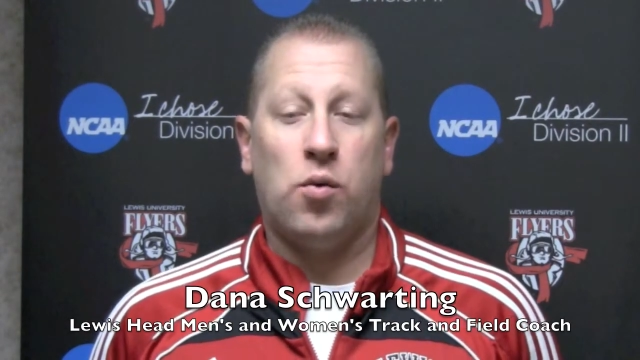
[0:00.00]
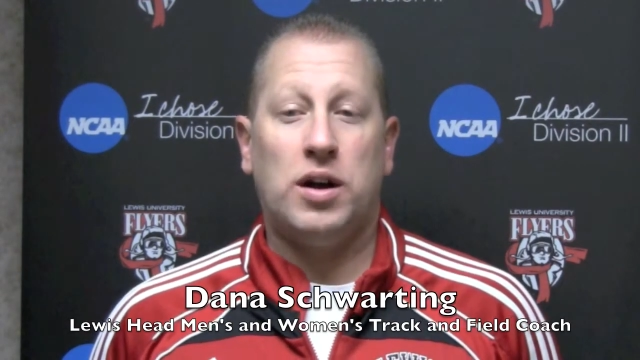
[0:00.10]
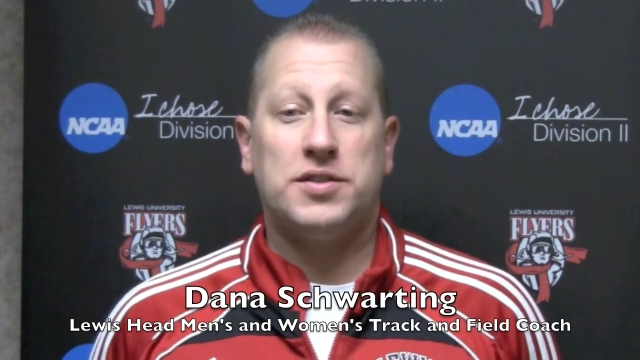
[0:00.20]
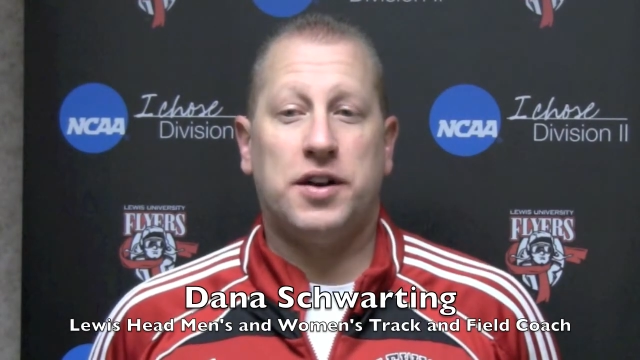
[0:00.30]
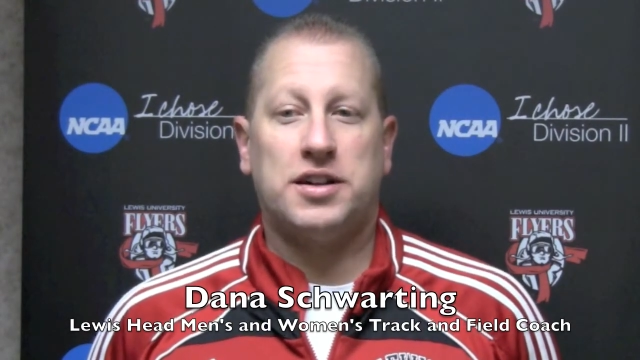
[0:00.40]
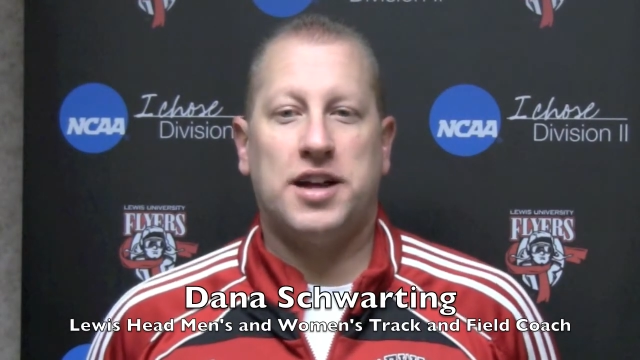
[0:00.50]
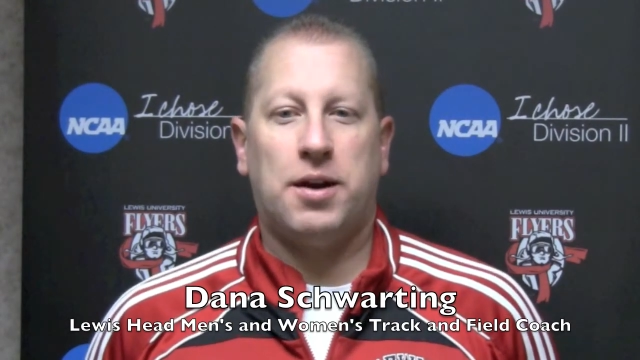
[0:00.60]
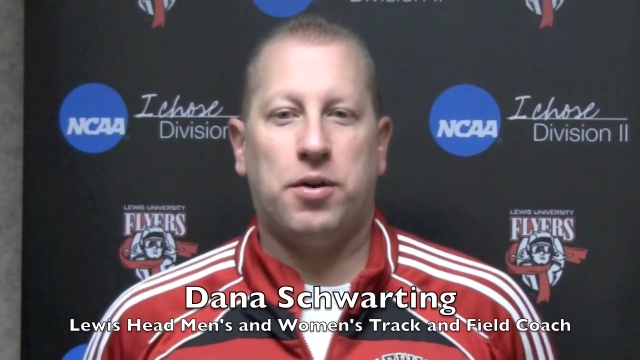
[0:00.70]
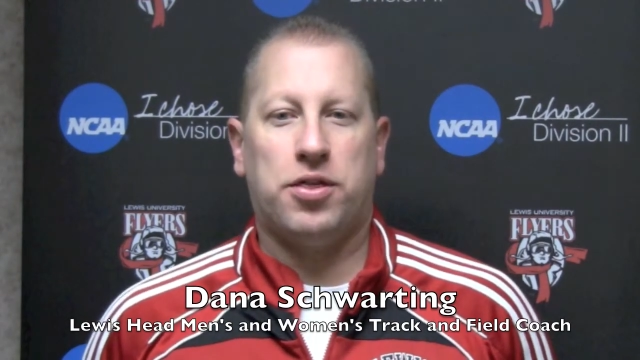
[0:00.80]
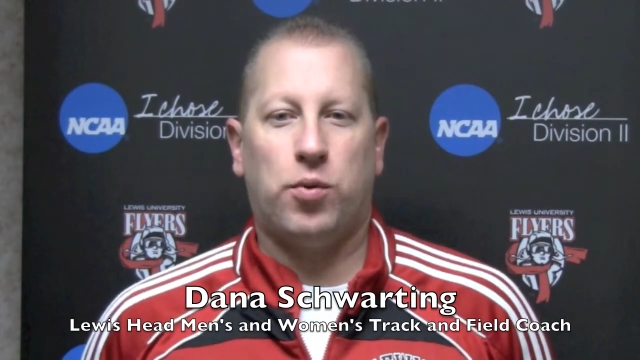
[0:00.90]
Well, I was very
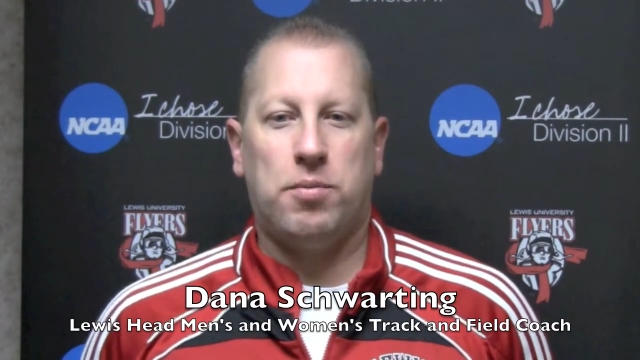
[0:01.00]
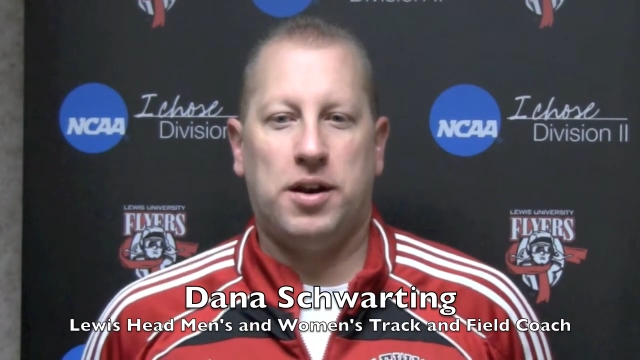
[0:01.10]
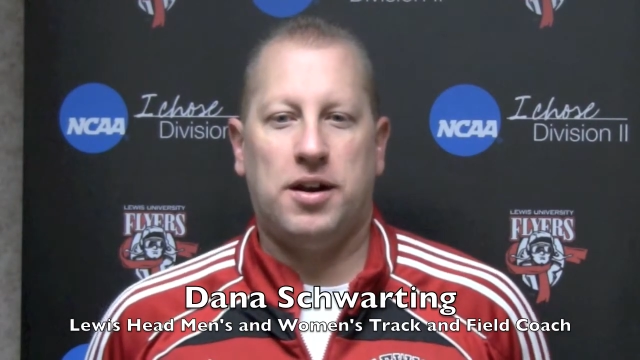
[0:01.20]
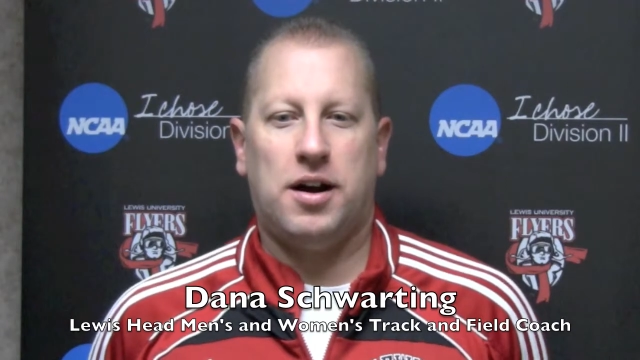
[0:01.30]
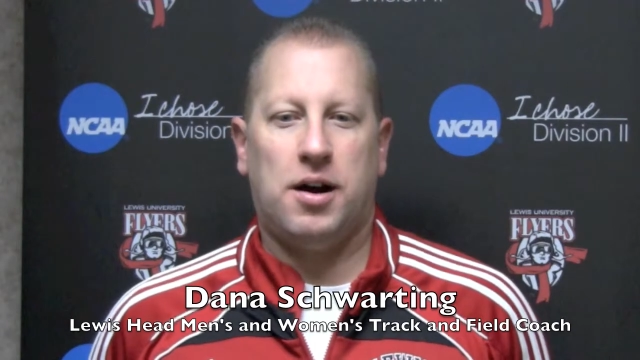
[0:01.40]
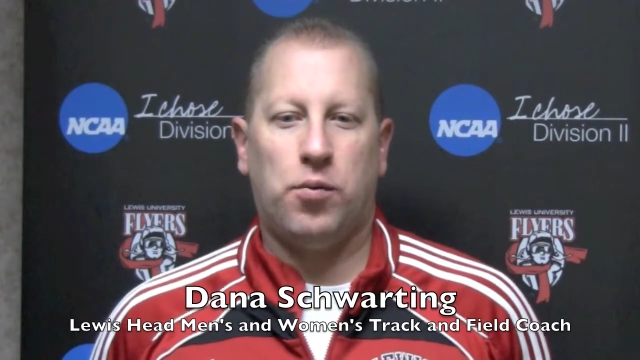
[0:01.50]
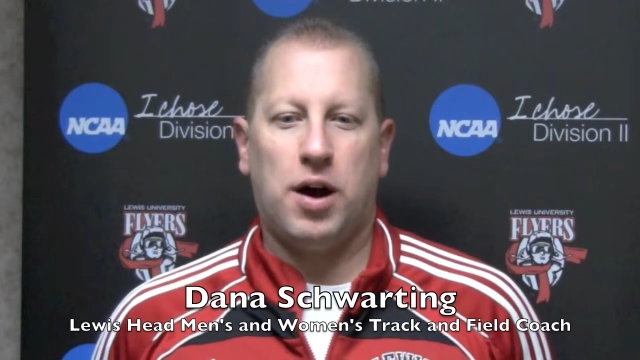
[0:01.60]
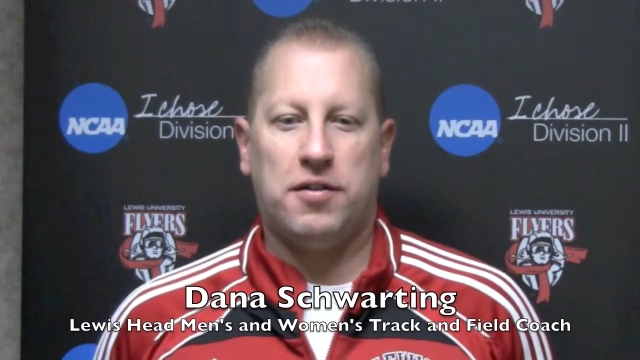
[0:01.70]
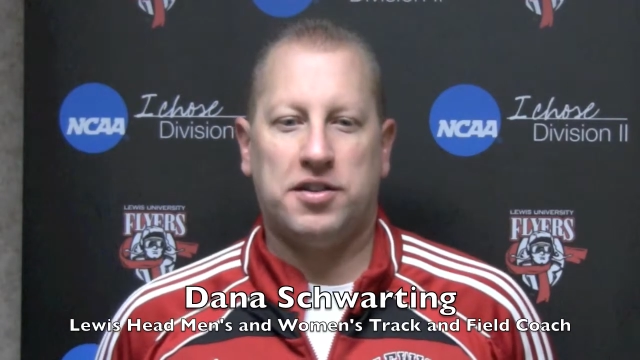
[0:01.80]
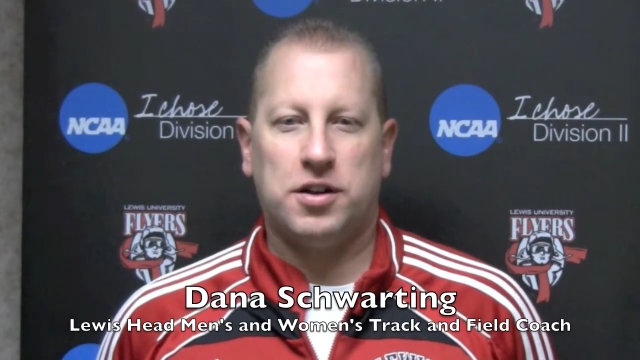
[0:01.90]
excited with the women. We
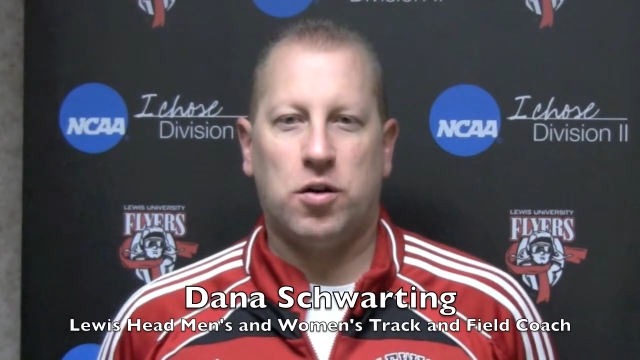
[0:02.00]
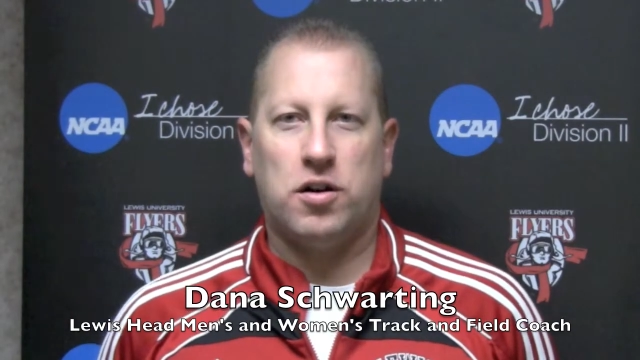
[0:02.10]
obviously go